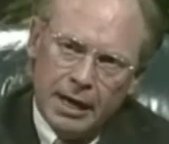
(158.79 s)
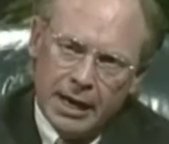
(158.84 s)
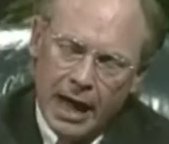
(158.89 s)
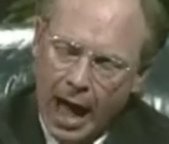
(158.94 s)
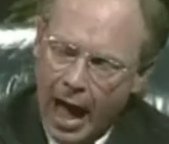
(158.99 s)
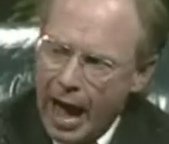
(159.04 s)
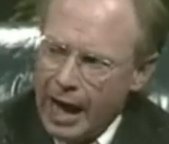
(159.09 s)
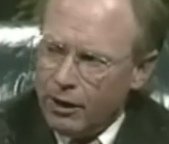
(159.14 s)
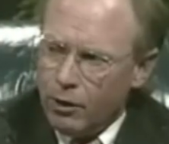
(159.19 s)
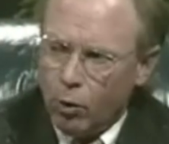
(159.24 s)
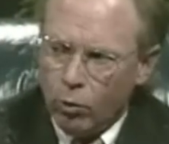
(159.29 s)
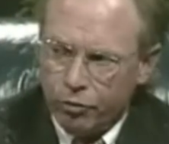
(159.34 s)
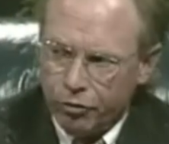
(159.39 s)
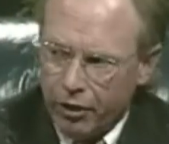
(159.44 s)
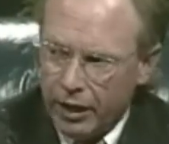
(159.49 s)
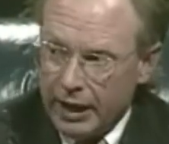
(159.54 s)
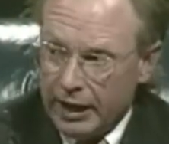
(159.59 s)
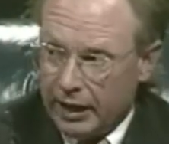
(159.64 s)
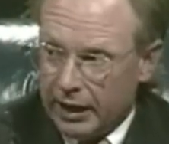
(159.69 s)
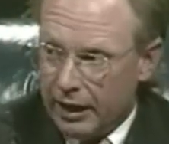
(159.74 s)
Now, I don't
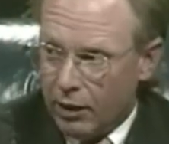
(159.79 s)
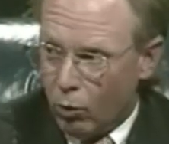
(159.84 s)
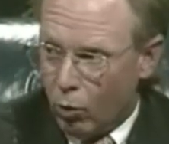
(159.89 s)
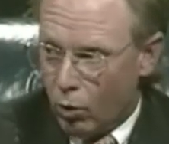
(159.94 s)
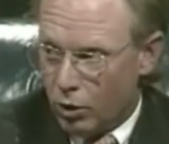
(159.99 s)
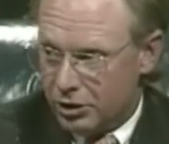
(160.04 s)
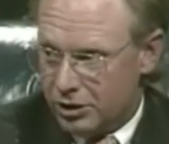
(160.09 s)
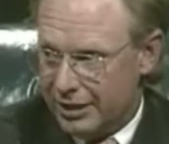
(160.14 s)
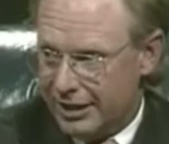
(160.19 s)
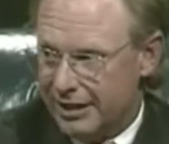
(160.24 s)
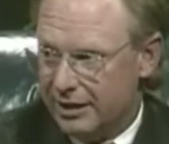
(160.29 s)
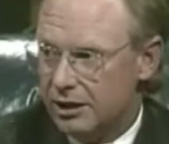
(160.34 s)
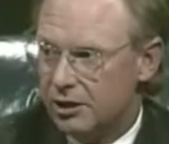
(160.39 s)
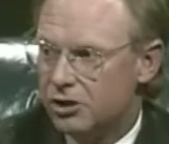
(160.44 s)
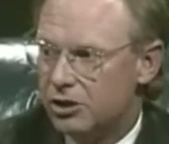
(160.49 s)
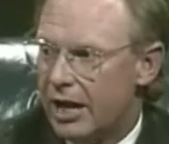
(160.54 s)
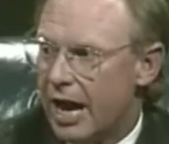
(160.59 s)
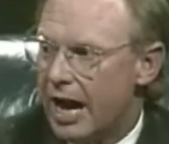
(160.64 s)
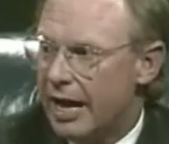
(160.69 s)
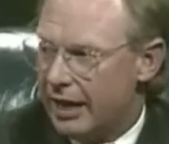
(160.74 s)
think it was the
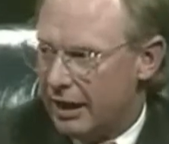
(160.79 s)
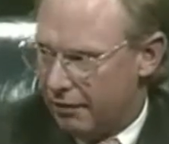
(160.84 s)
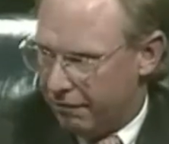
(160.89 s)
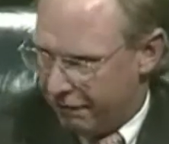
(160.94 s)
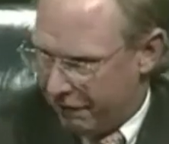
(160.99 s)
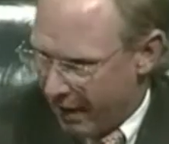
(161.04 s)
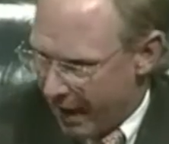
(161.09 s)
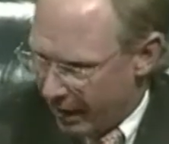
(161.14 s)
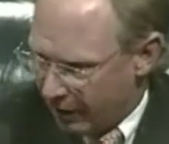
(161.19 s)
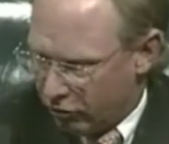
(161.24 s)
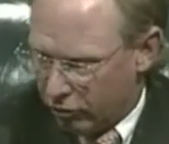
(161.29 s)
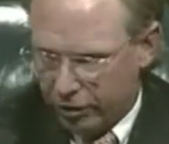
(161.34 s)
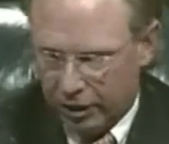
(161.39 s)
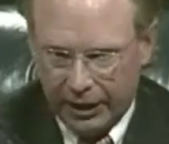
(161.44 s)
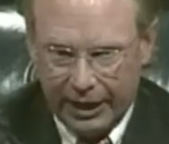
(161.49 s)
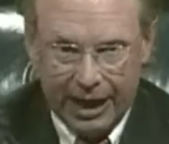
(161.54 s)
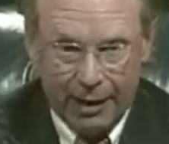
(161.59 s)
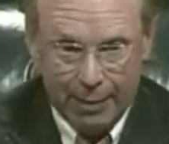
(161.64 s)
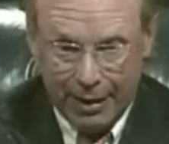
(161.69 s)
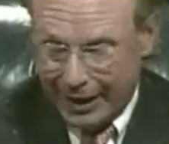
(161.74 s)
deciding factor in
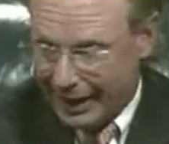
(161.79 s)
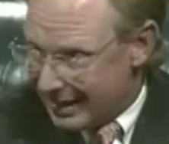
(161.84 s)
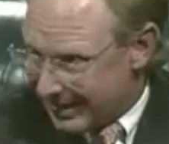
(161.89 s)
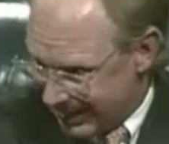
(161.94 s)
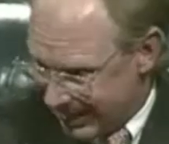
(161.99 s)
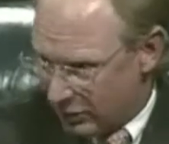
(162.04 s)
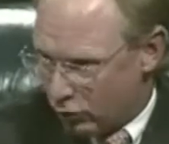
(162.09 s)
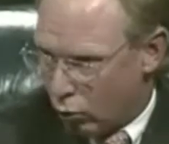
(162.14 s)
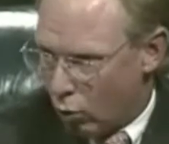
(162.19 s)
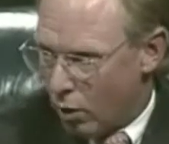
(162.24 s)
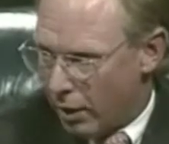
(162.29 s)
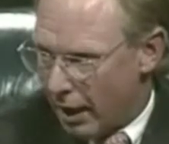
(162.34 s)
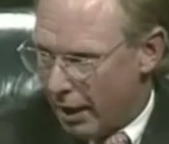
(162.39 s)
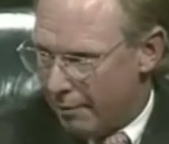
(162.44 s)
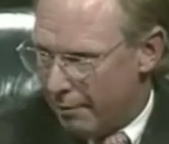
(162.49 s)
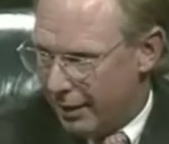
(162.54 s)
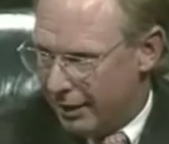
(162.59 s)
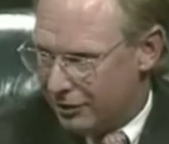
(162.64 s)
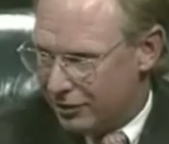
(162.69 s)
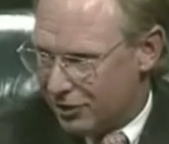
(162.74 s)
the game. I guess that's what
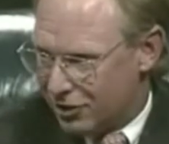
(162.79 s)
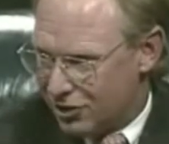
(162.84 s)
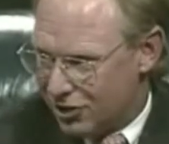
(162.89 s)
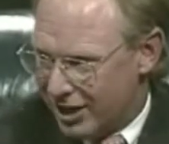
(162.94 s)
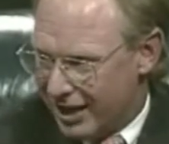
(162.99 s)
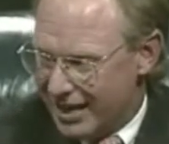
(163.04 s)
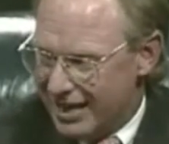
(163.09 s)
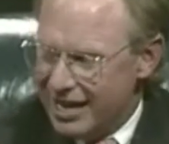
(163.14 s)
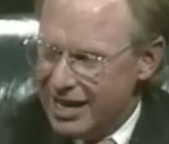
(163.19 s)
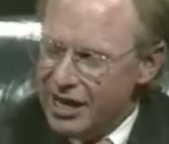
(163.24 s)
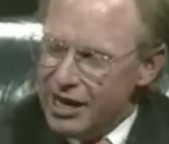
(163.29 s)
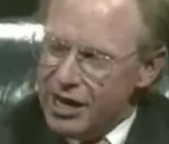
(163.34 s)
I meant to say.